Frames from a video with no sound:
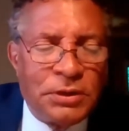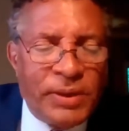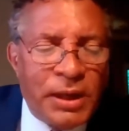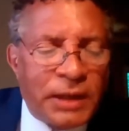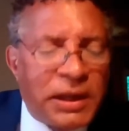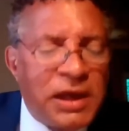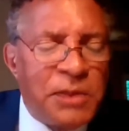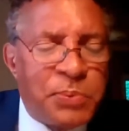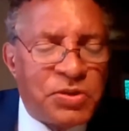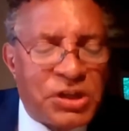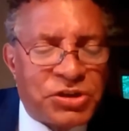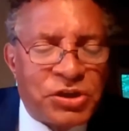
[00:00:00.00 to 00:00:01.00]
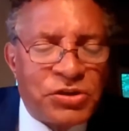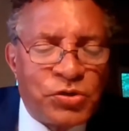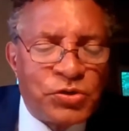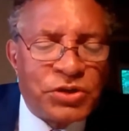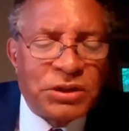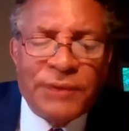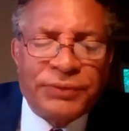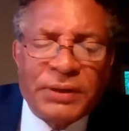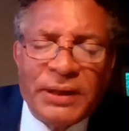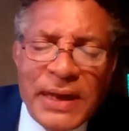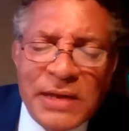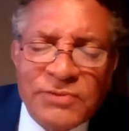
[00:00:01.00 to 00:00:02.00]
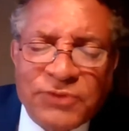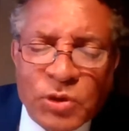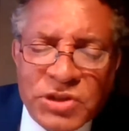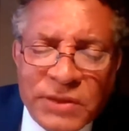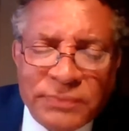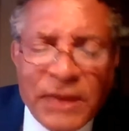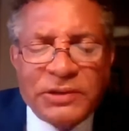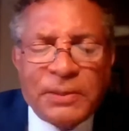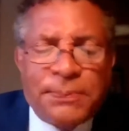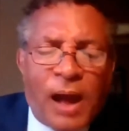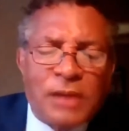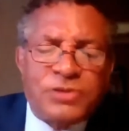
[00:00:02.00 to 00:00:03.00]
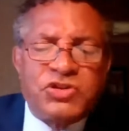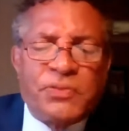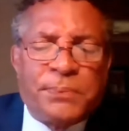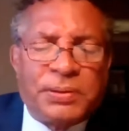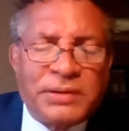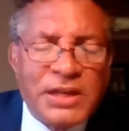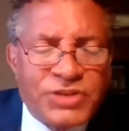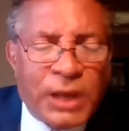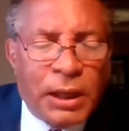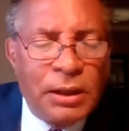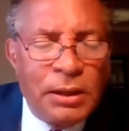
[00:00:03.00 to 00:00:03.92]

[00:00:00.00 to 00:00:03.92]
be in a key position to significantly influence, if not the policies of policing,